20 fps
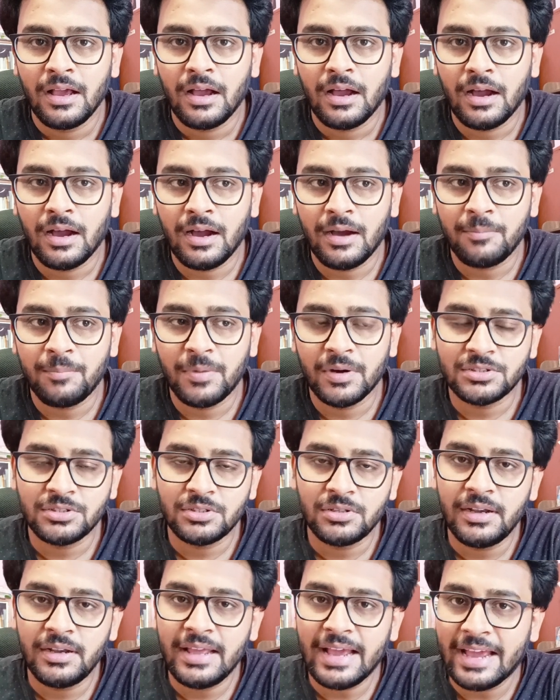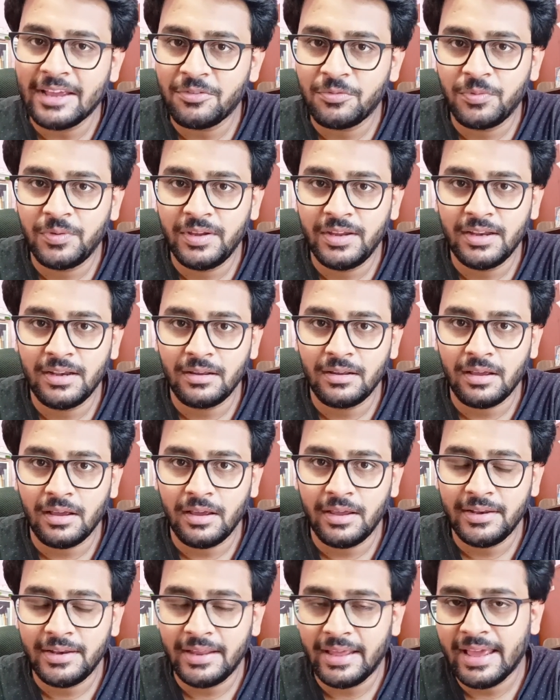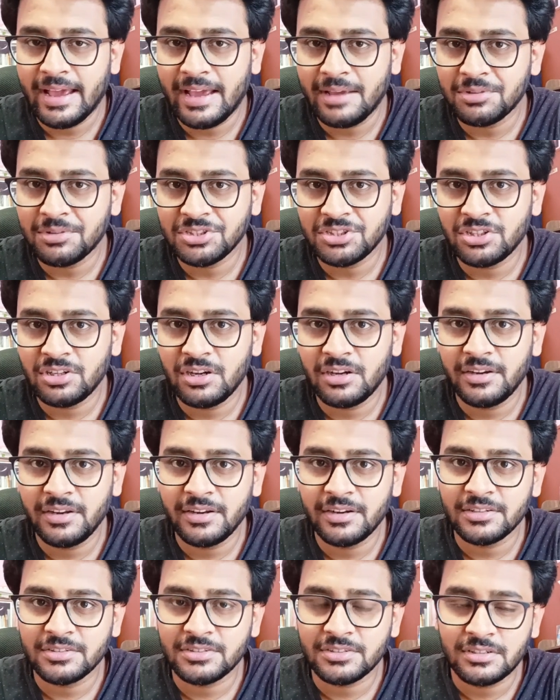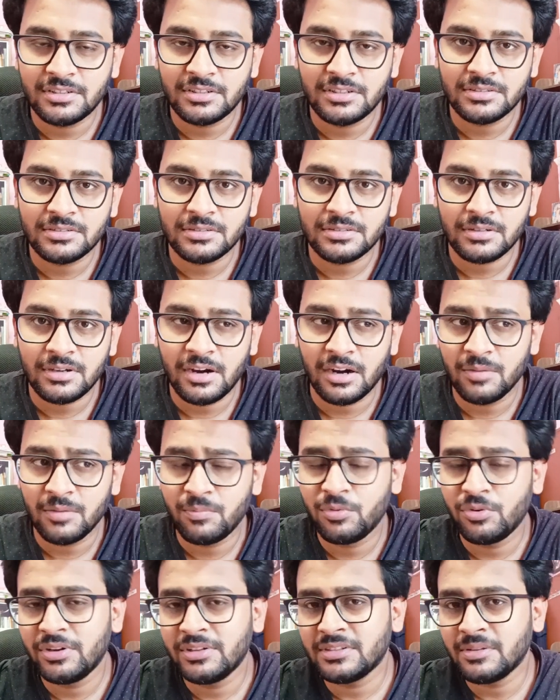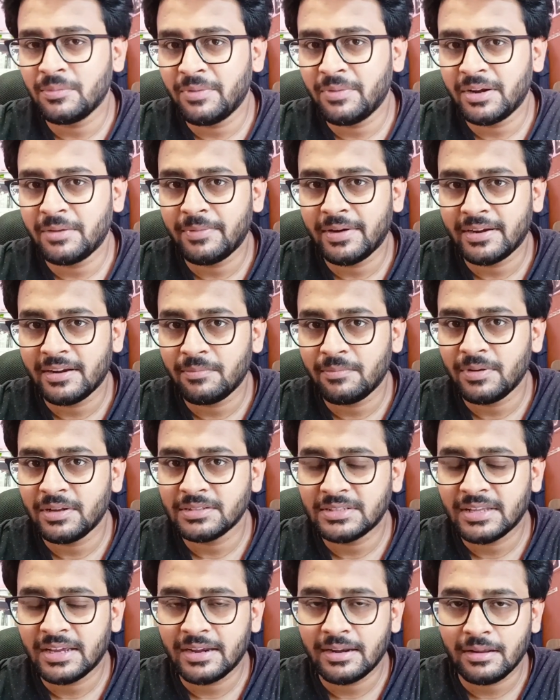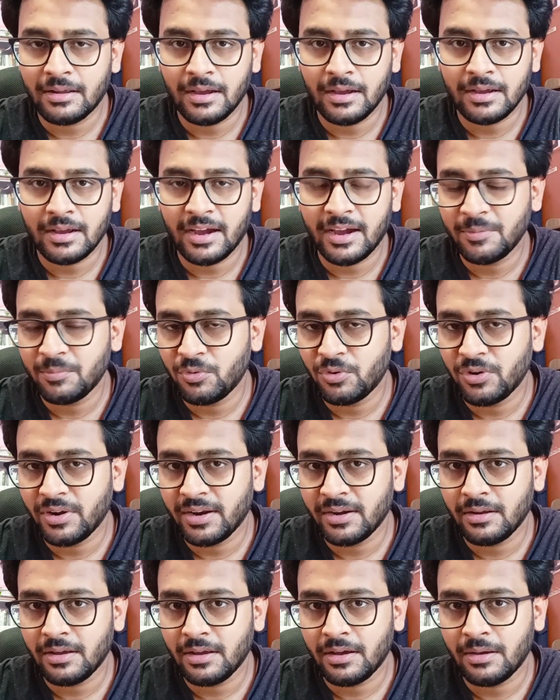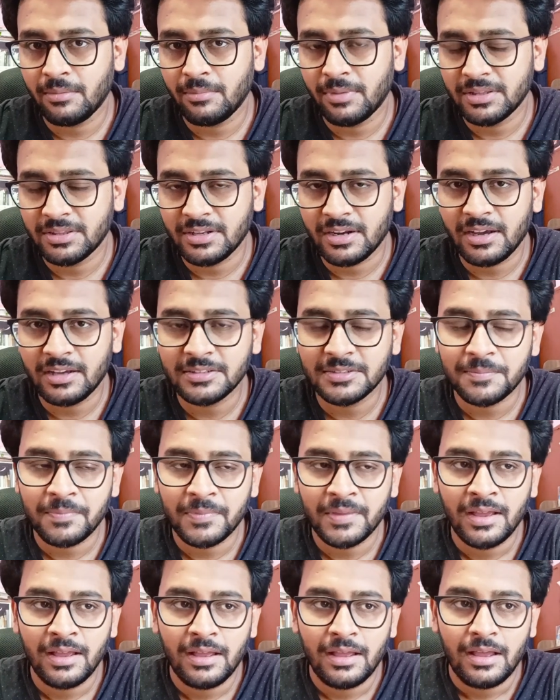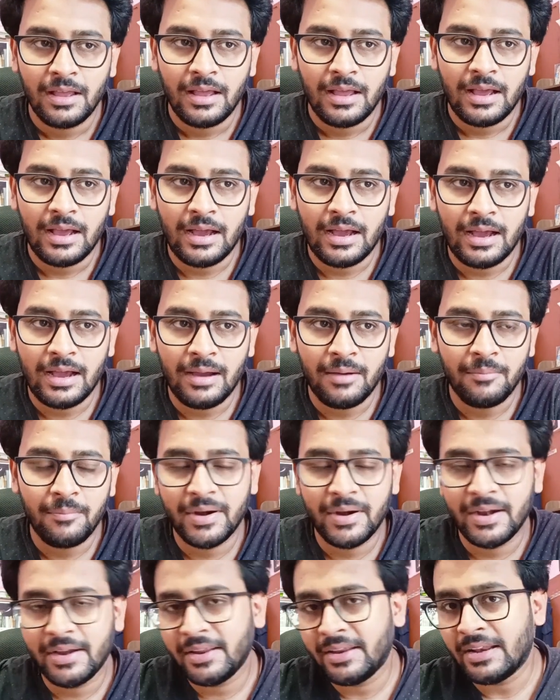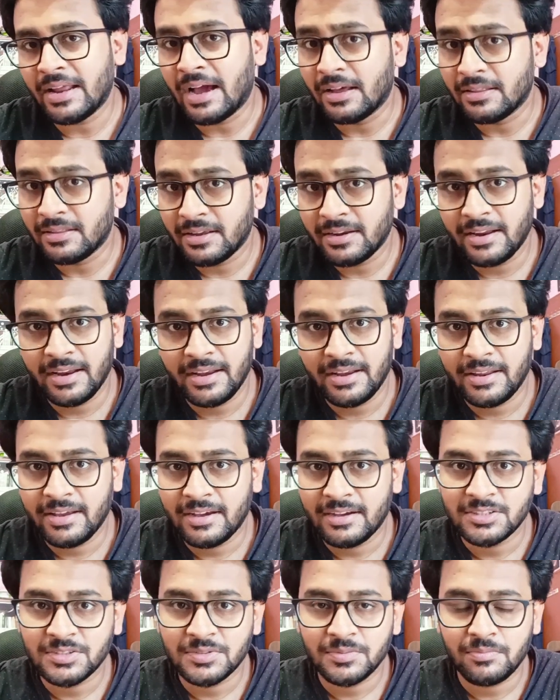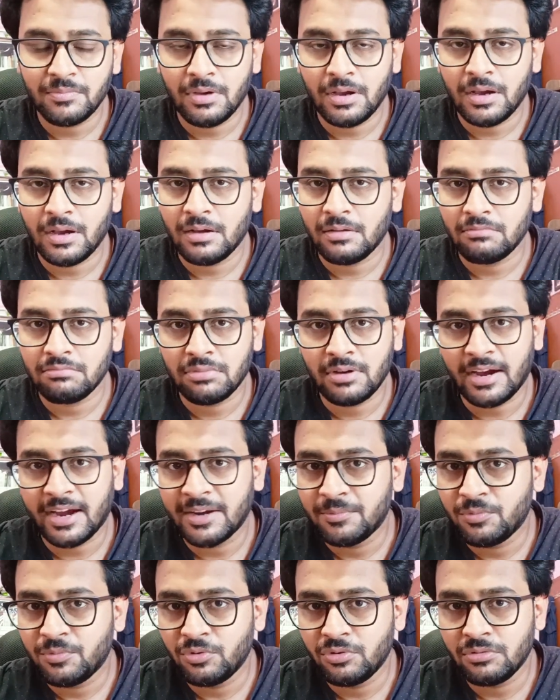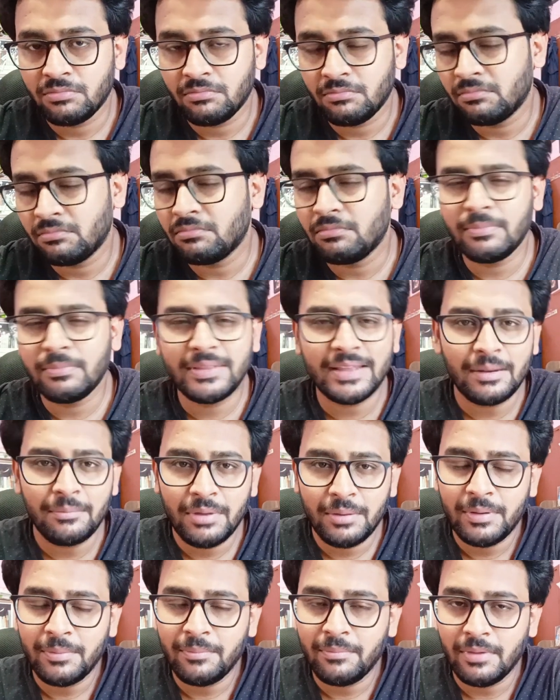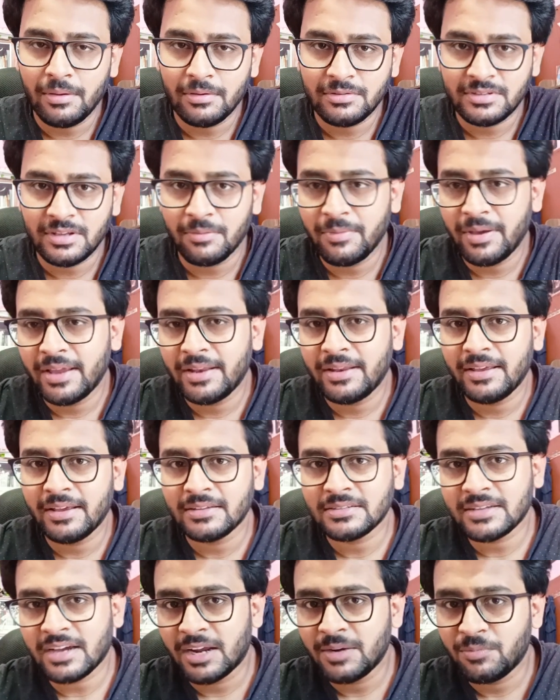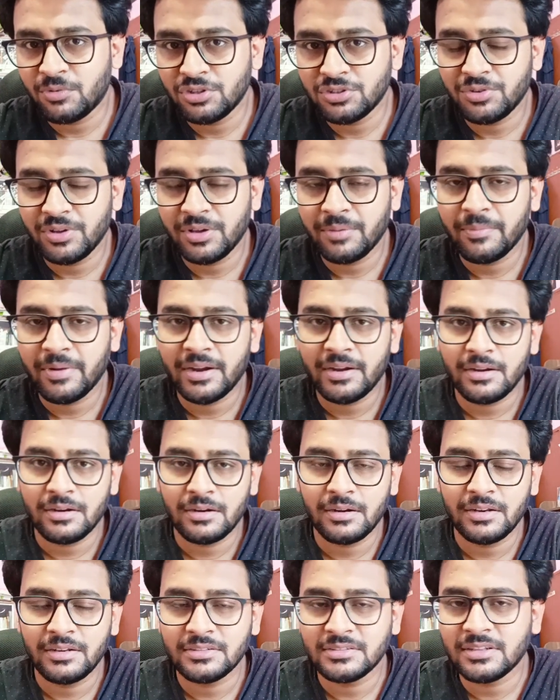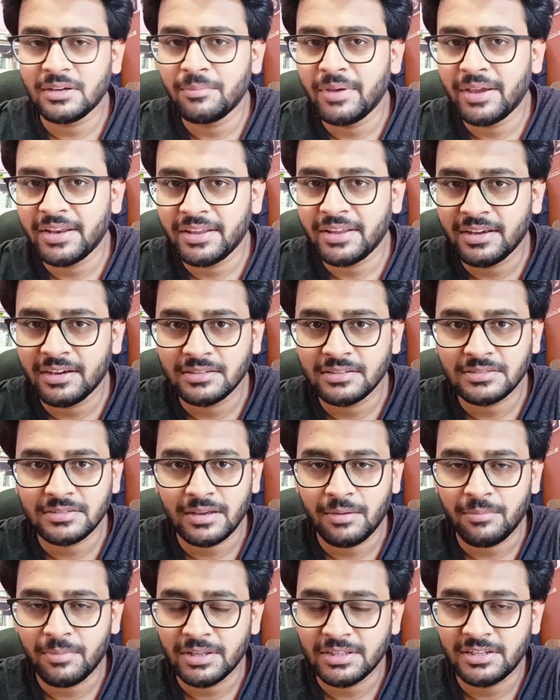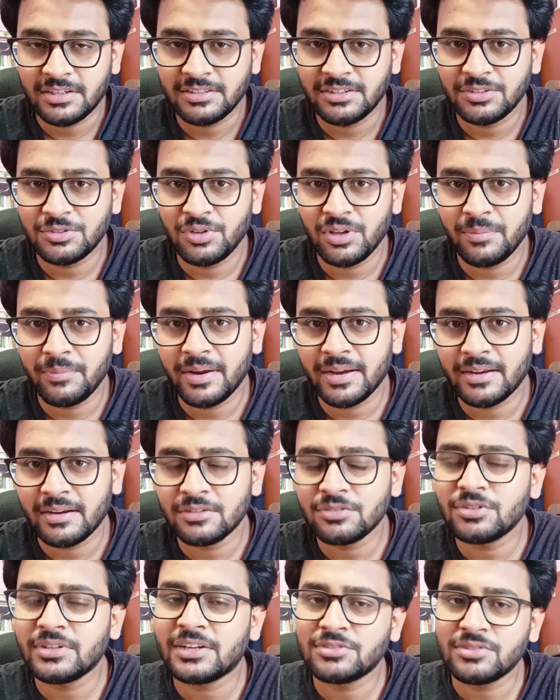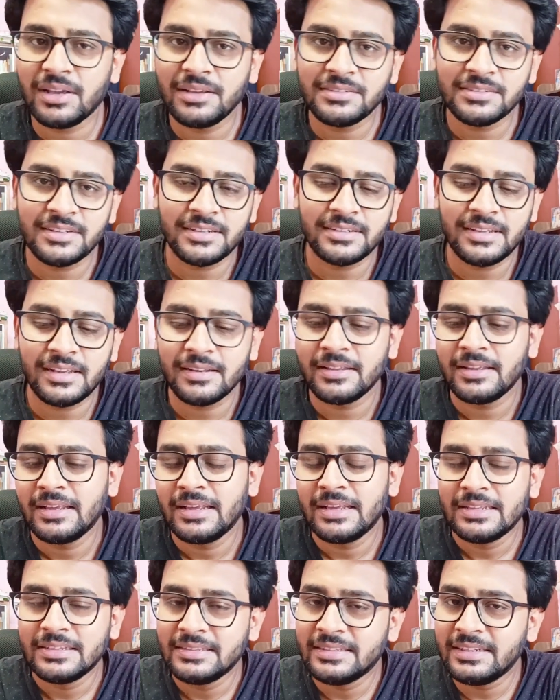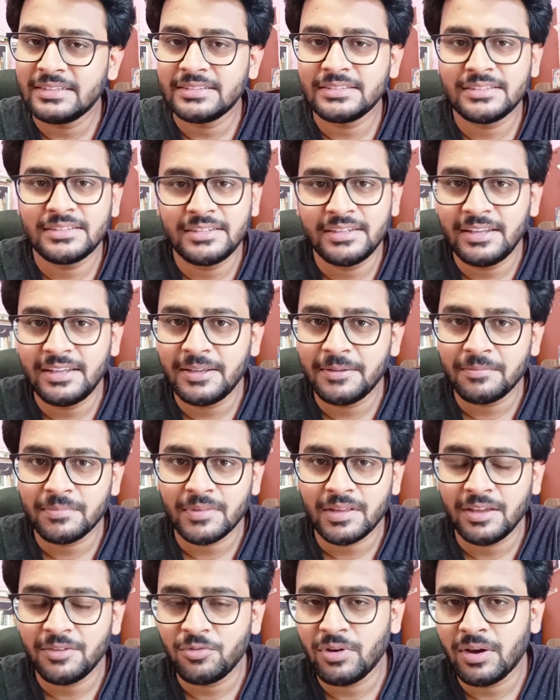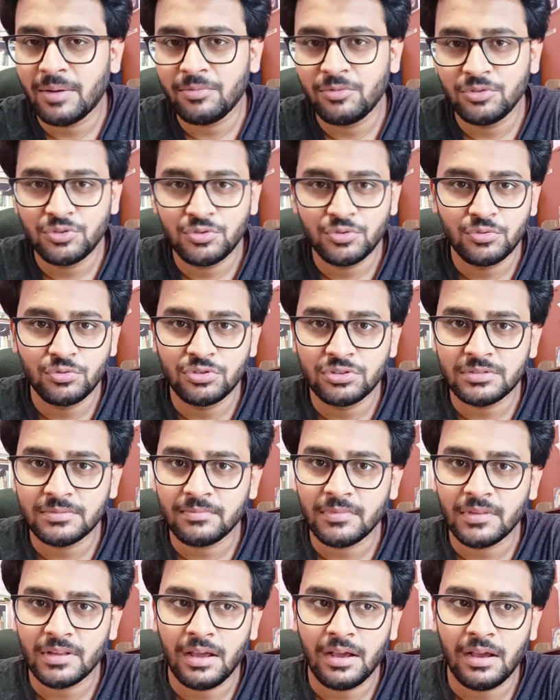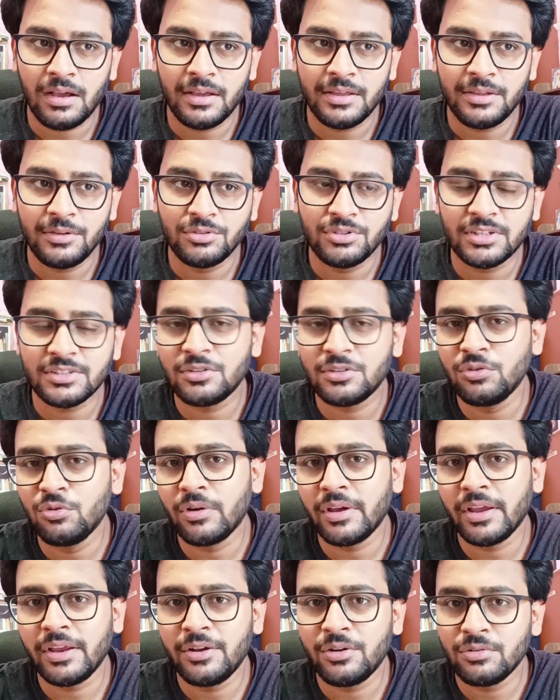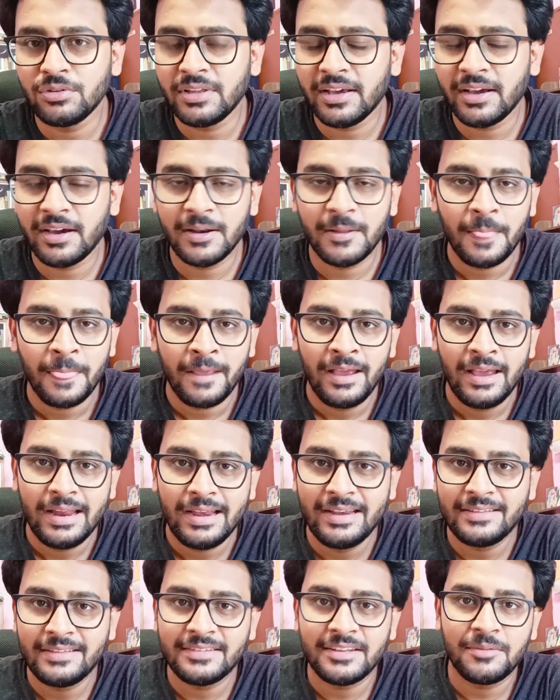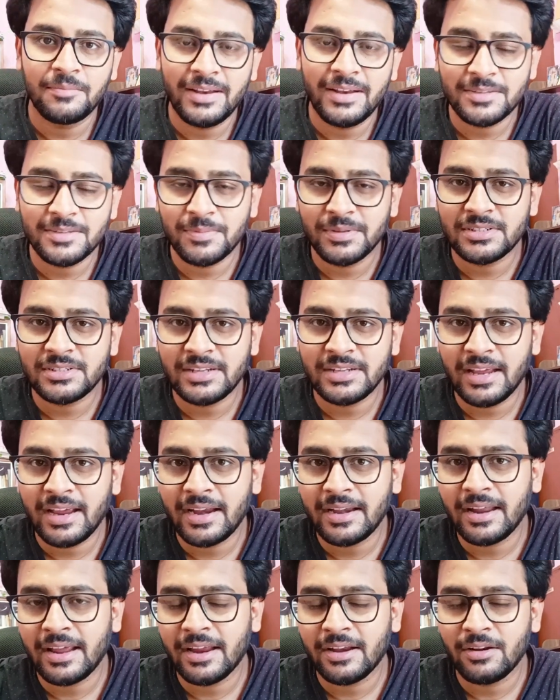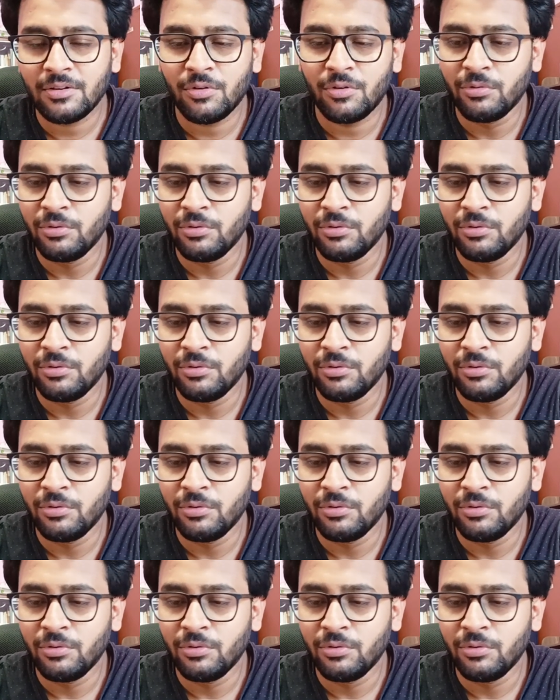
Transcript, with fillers: Uh, personally, I feel in AI machine learning research, Kharagpur is a bit better place than uh, Kanpur and uh, Madras. Uh, but in other areas, uh, Kanpur, there may be some areas Kanpur is doing better, in some areas uh, Madras is doing better. So that's why I said that these three, if you have to choose, uh, you just look into their recent placement stat and